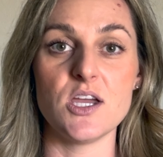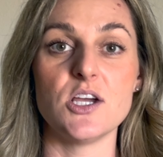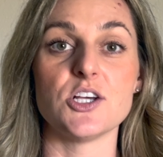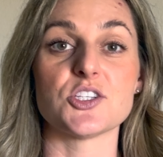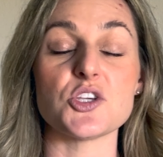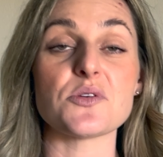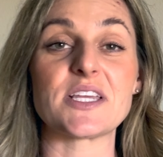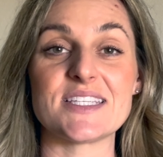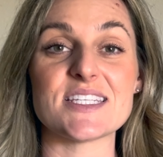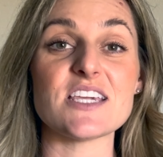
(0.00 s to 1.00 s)
So you
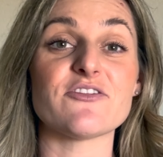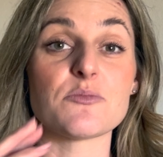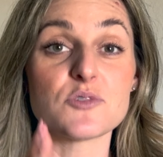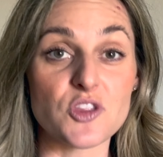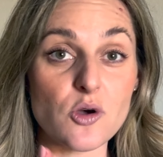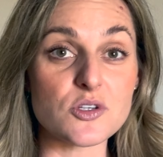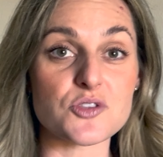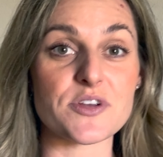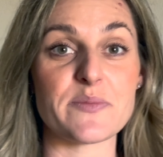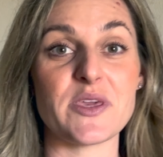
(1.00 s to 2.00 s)
can see from those
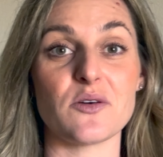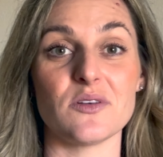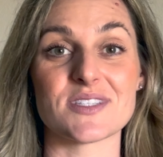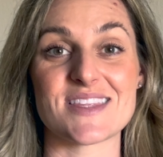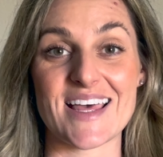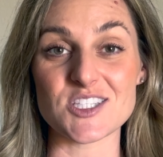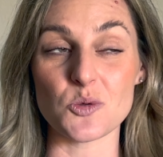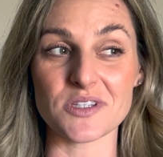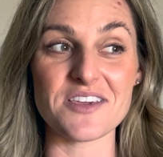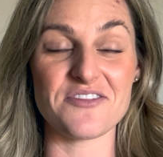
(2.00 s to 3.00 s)
3 meals, that's
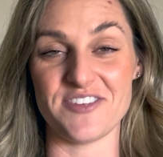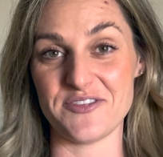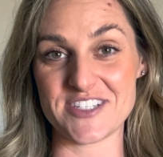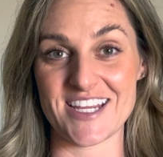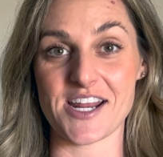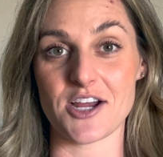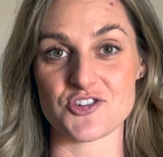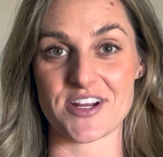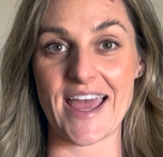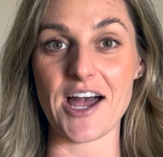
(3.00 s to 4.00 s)
only
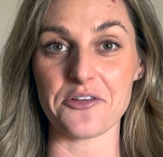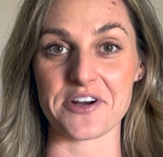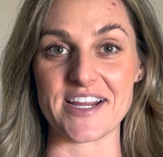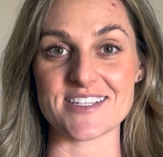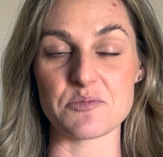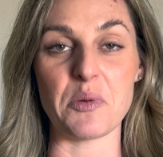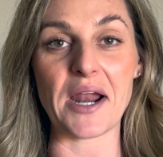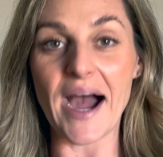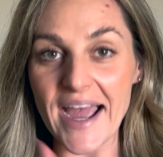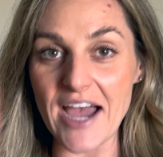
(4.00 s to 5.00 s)
1,500 calories, but
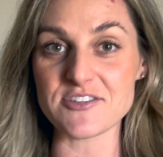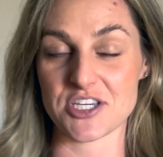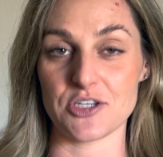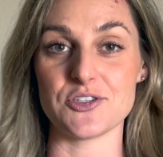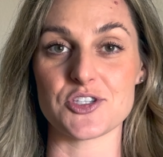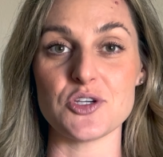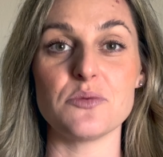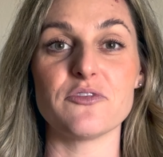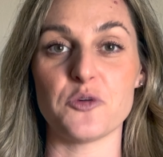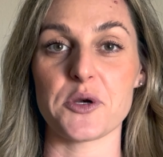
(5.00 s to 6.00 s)
I have to
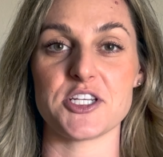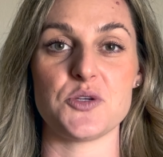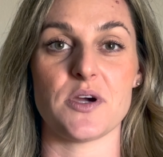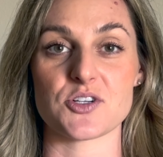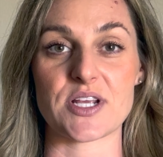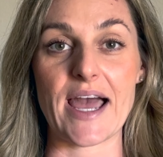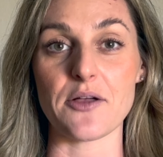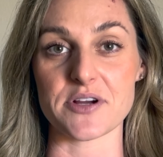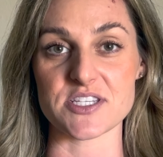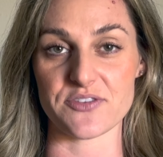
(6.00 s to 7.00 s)
consume 4,200
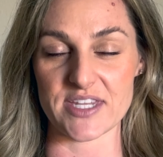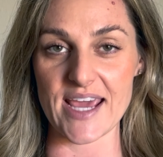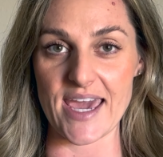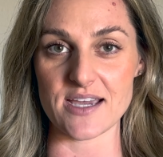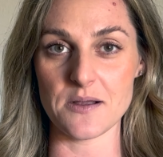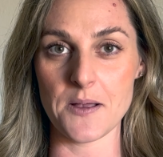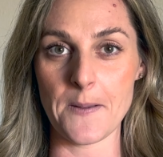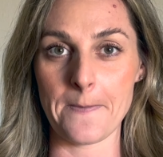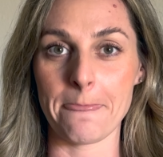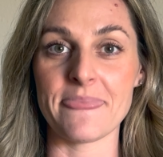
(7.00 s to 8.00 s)
calories for the day.
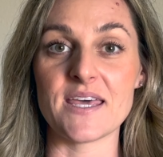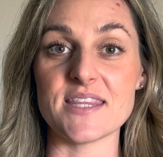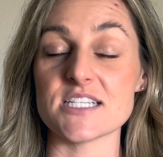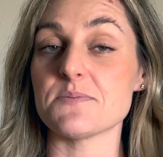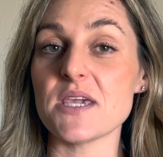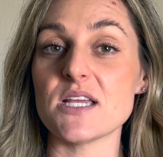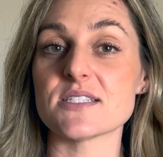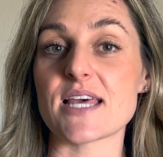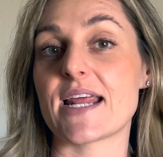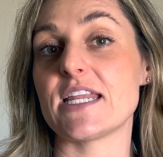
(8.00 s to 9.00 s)
This means
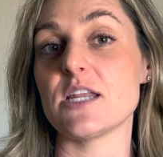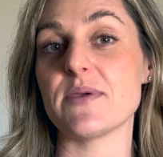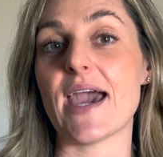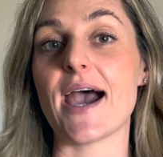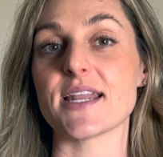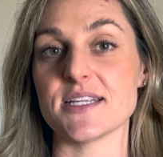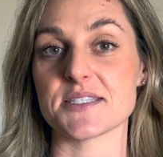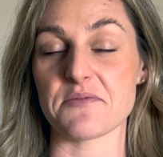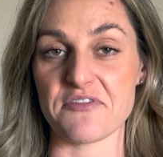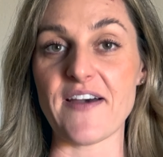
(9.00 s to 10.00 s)
that I need to be adding
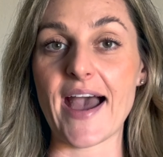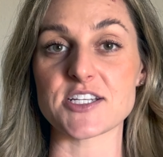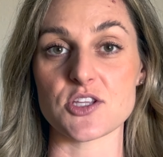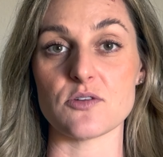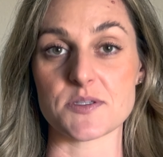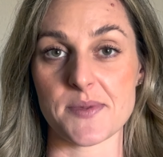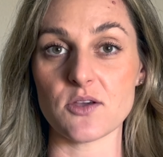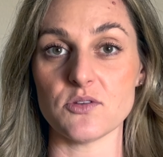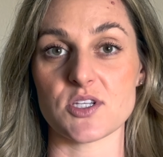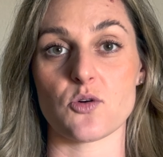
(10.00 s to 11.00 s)
some fat to those
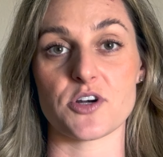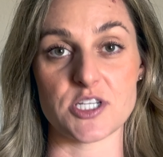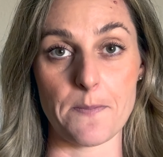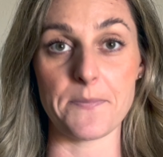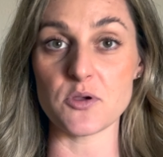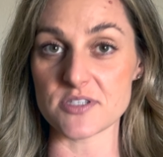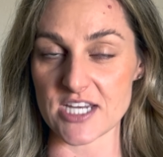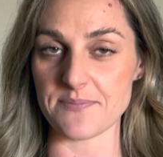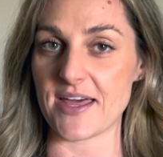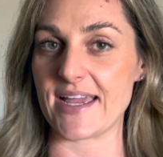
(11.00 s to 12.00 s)
meals in order to boost
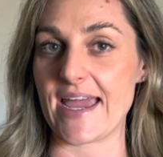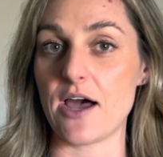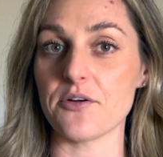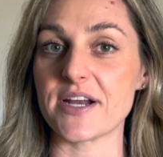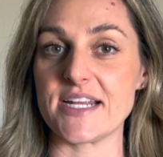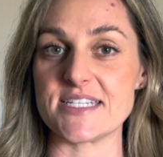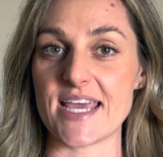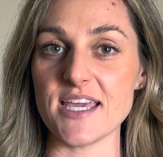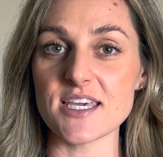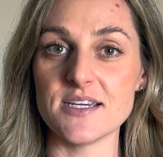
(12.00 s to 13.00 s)
up that calorie
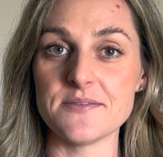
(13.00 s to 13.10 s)
intake,